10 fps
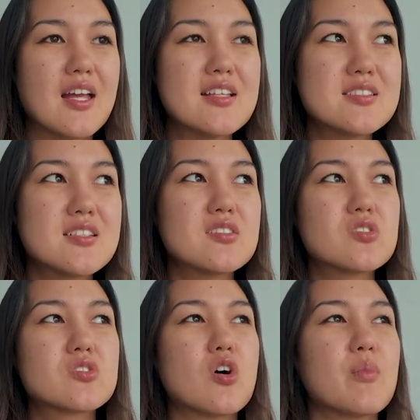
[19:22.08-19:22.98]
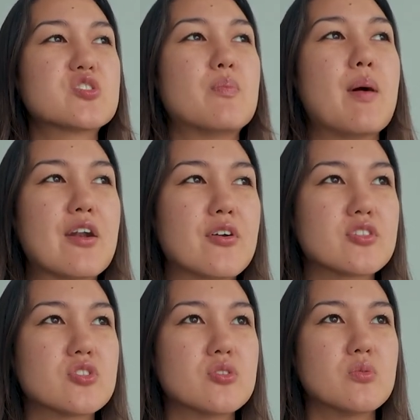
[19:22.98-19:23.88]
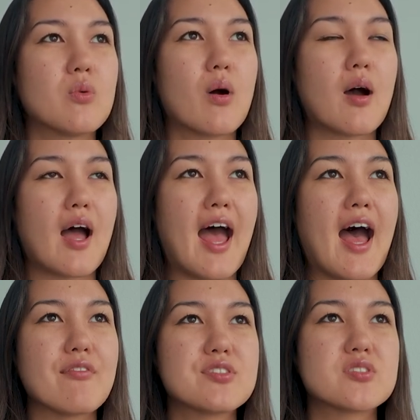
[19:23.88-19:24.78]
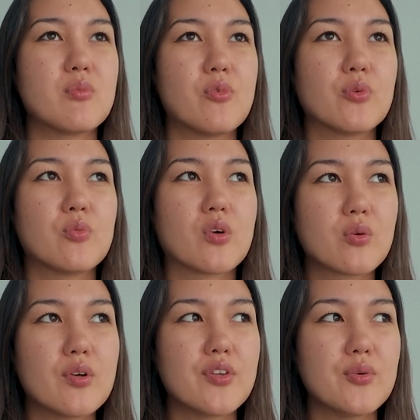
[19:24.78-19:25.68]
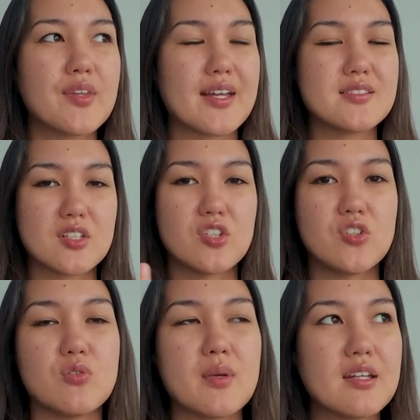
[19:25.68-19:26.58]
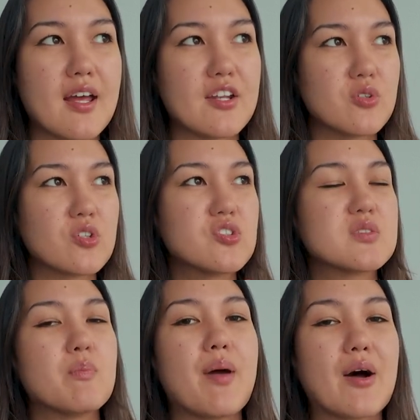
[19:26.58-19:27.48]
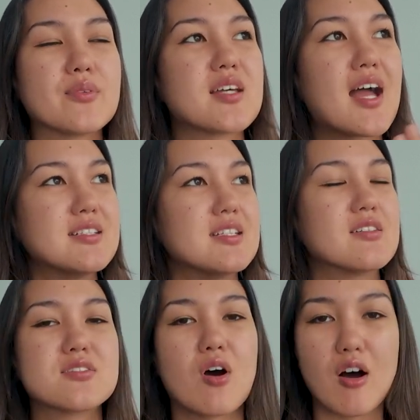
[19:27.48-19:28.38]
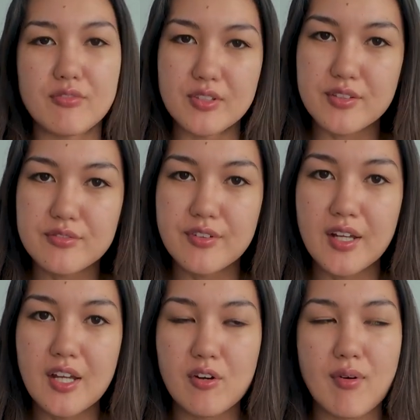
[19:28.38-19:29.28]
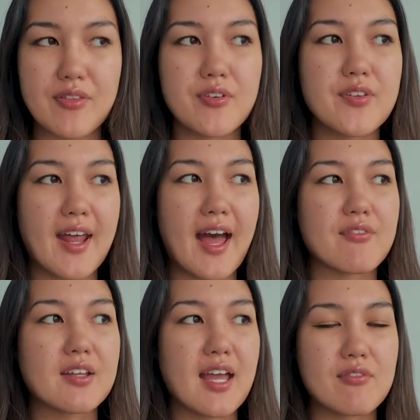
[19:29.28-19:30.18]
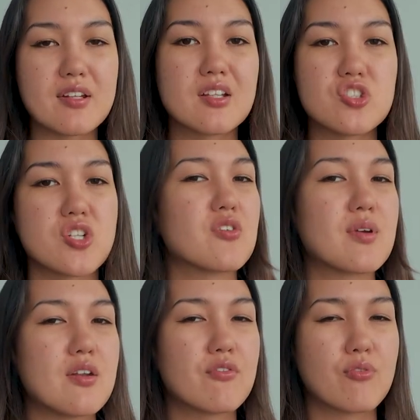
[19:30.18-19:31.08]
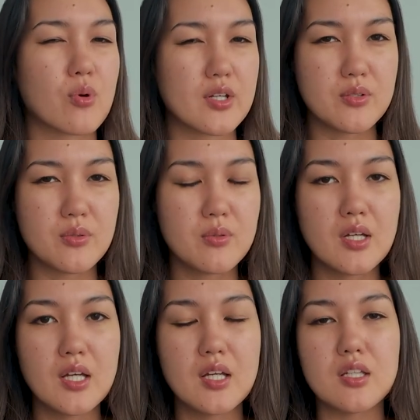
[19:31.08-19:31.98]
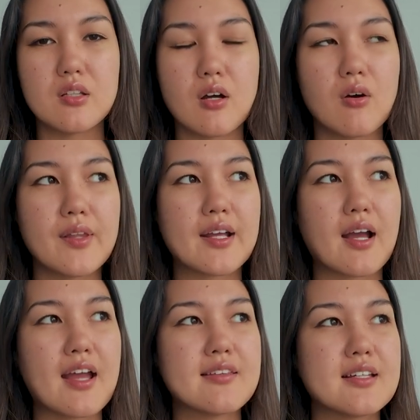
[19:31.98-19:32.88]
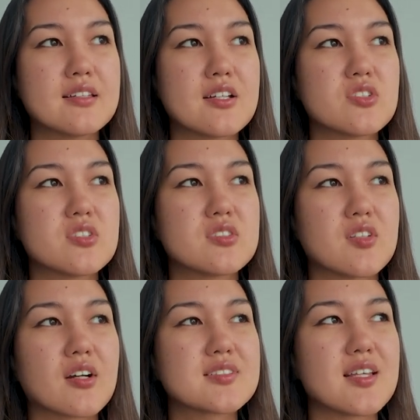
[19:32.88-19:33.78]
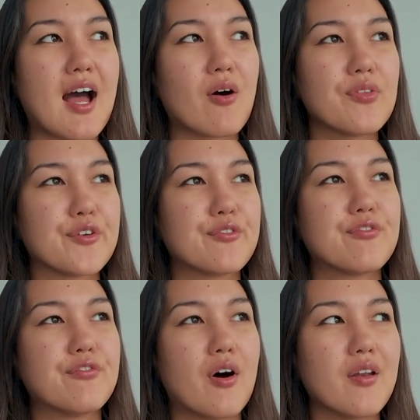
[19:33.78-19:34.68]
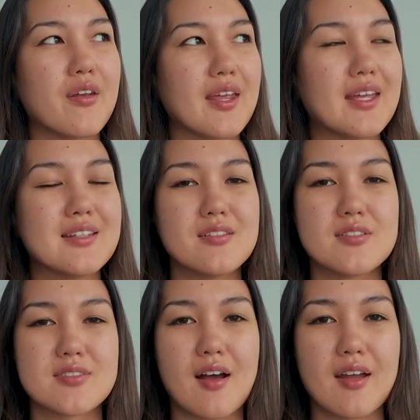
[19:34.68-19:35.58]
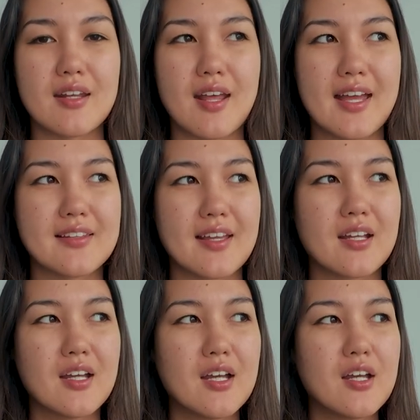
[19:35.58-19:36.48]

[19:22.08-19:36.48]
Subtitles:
isn't it so much better to have someone work with you that is a human and you could just bounce ideas off of rather than having everything generated for you, you know? Like, I think that just sucks out the fun in design and like